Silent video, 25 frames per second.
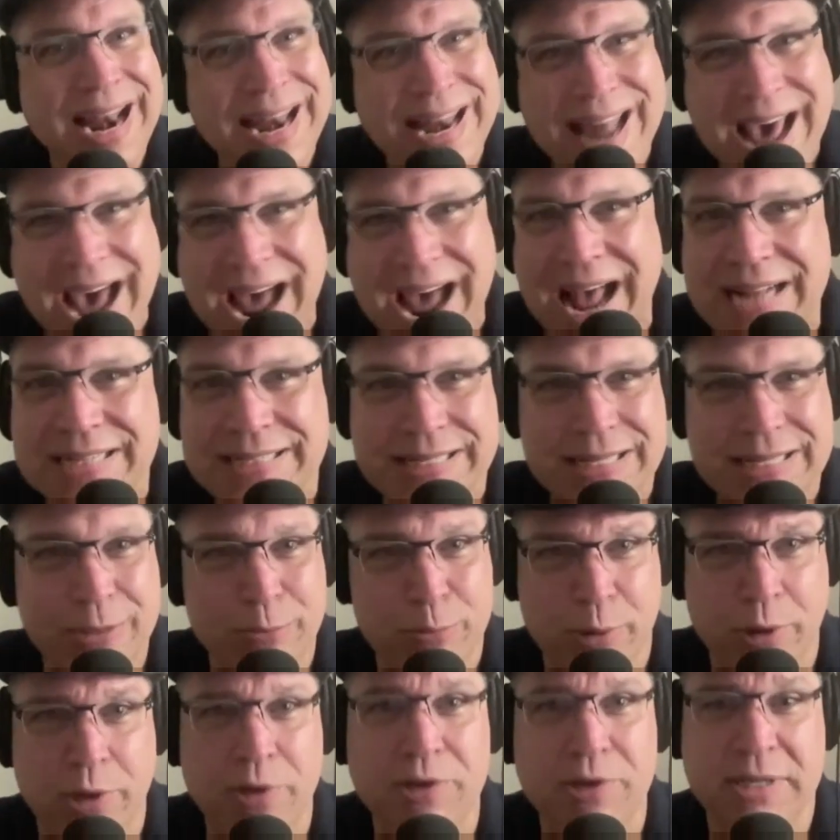that's the
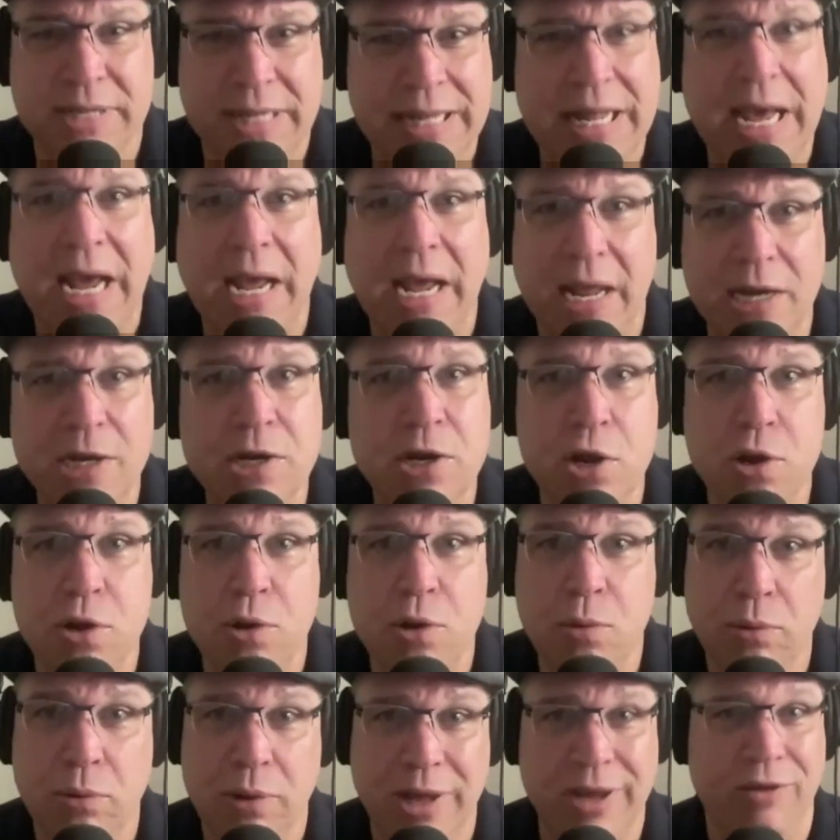person that can
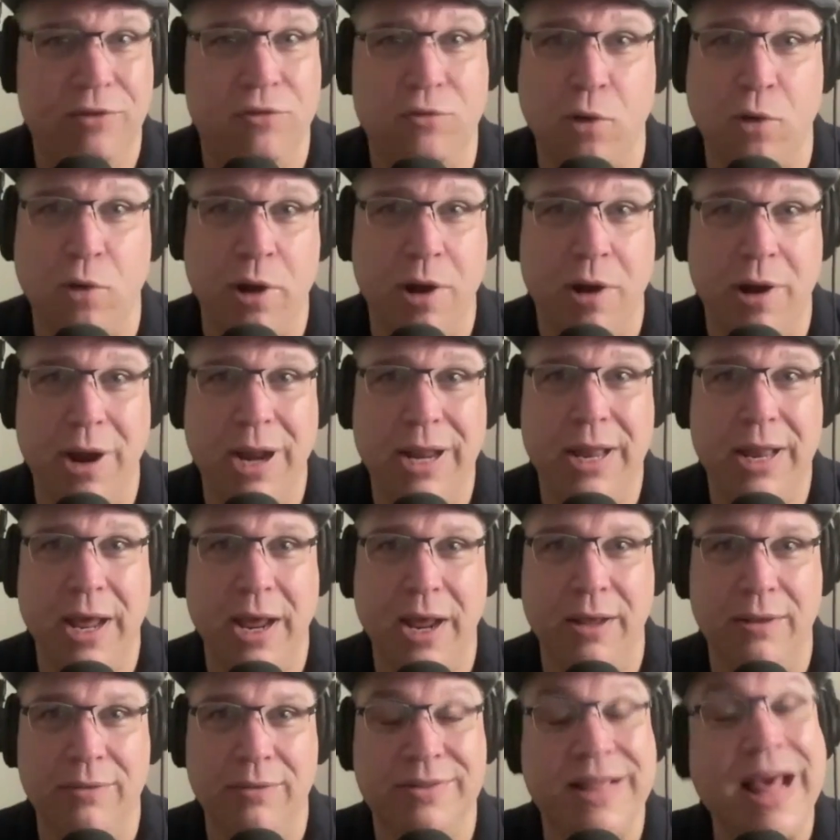do the extraordinary
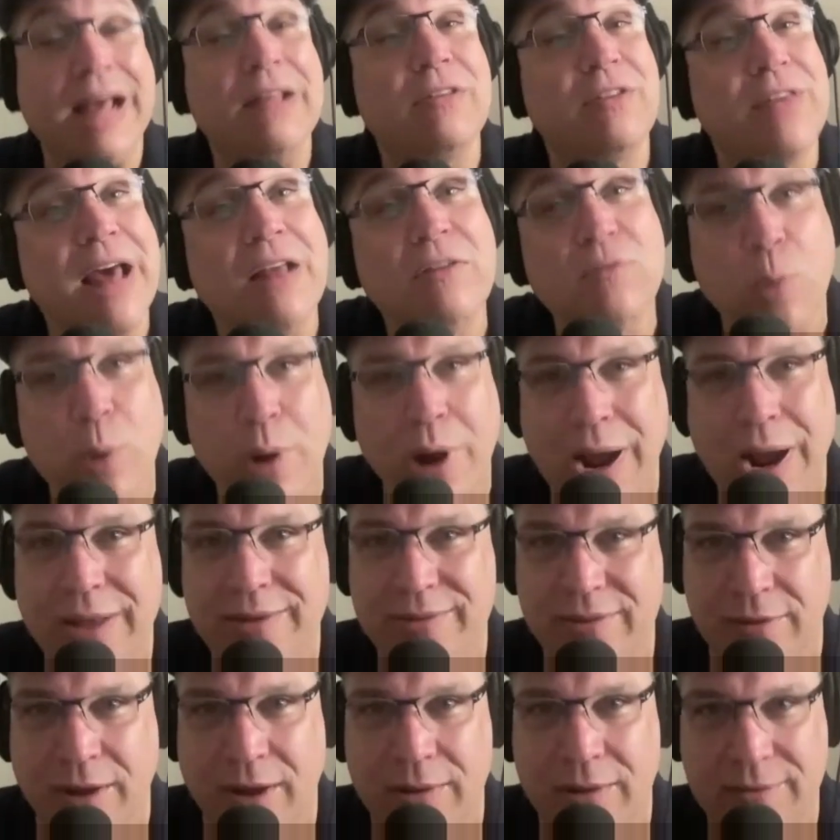things. That's what I
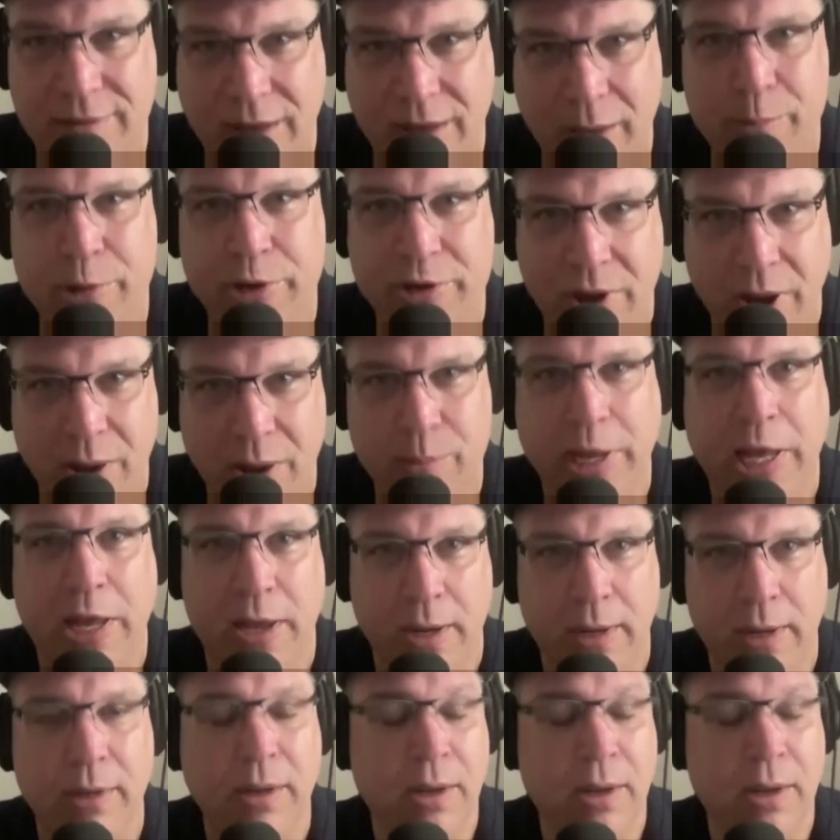saw time and time again.